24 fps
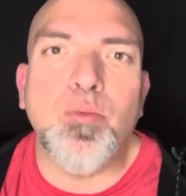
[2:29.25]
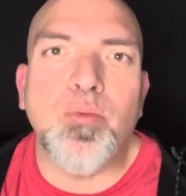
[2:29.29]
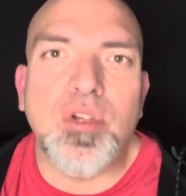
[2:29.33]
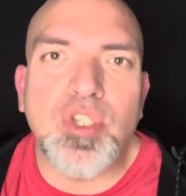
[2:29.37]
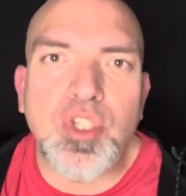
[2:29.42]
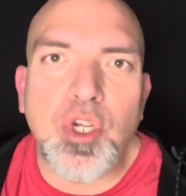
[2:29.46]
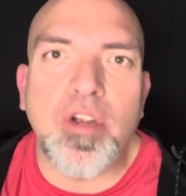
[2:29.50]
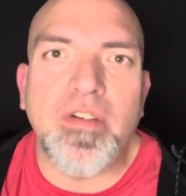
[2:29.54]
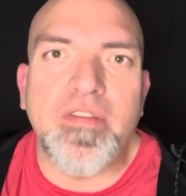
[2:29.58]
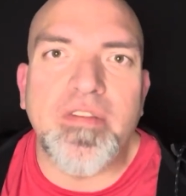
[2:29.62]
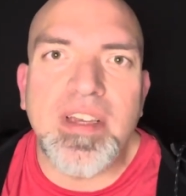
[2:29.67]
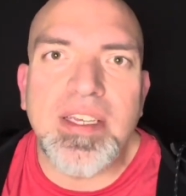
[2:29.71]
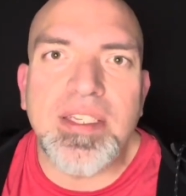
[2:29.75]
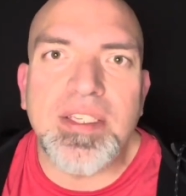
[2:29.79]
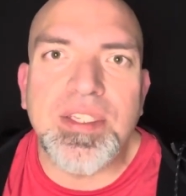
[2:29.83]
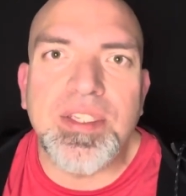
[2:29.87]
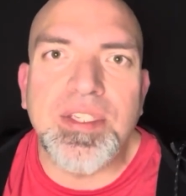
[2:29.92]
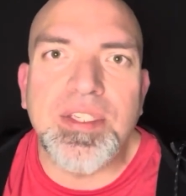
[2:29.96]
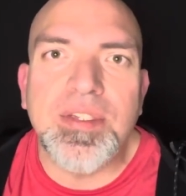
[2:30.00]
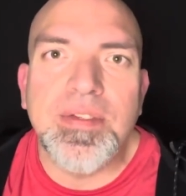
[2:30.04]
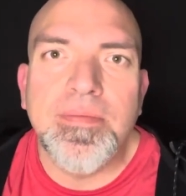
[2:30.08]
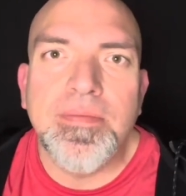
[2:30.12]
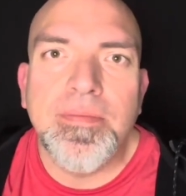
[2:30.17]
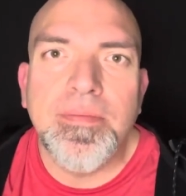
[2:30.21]

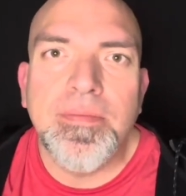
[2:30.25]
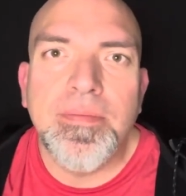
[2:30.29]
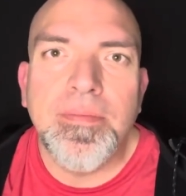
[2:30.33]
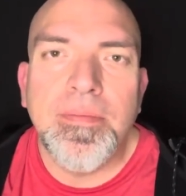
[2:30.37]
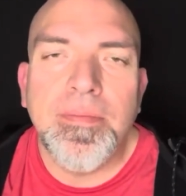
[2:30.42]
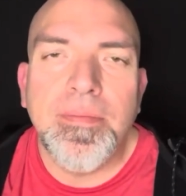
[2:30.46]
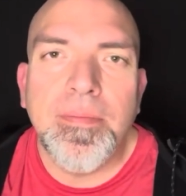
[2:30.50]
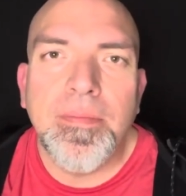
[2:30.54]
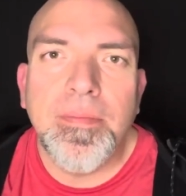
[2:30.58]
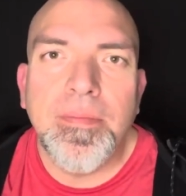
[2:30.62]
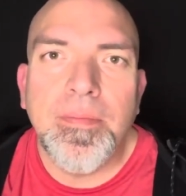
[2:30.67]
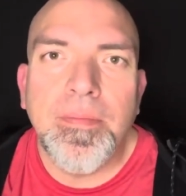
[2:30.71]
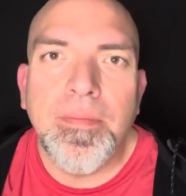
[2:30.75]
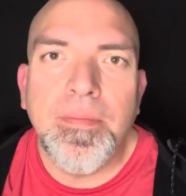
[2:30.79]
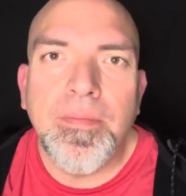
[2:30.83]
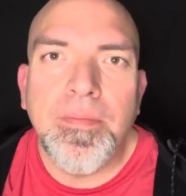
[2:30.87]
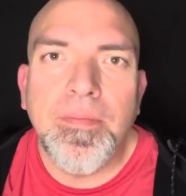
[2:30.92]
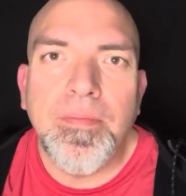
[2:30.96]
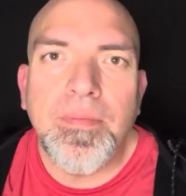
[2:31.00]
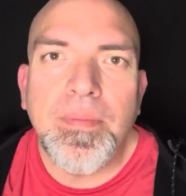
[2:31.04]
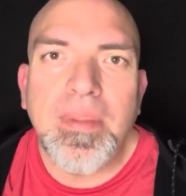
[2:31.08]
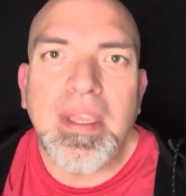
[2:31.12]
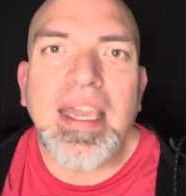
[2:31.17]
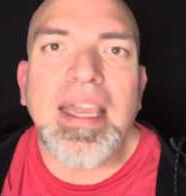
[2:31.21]
reservists
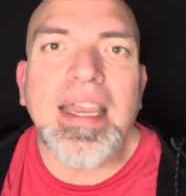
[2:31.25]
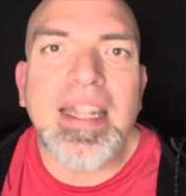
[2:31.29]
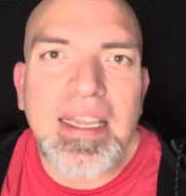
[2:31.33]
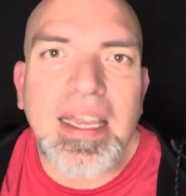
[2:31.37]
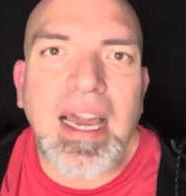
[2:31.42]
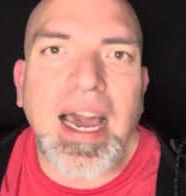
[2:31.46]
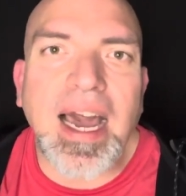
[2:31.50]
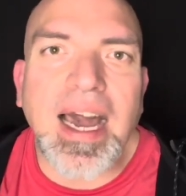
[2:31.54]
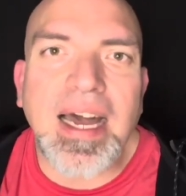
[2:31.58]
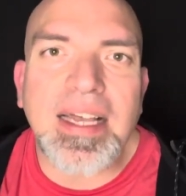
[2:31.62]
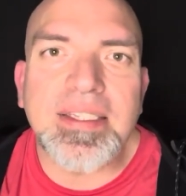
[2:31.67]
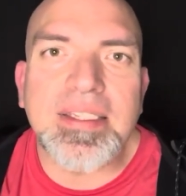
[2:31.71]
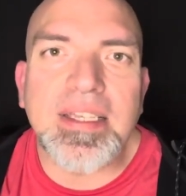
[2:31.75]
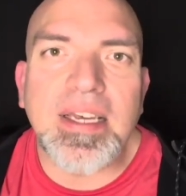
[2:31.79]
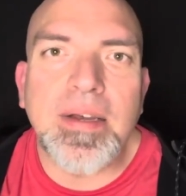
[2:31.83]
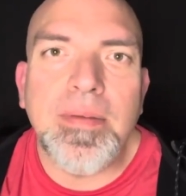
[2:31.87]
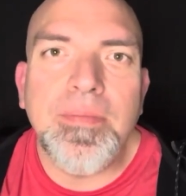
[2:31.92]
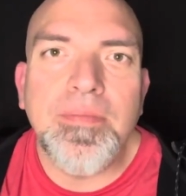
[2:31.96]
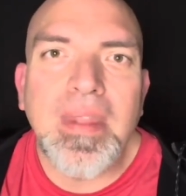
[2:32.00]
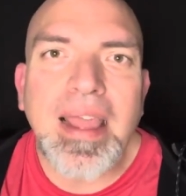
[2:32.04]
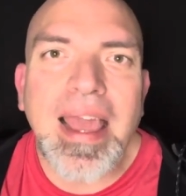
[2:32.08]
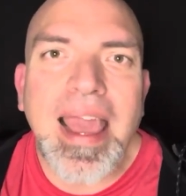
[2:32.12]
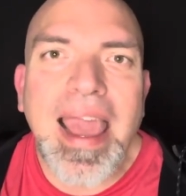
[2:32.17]
in Gaza,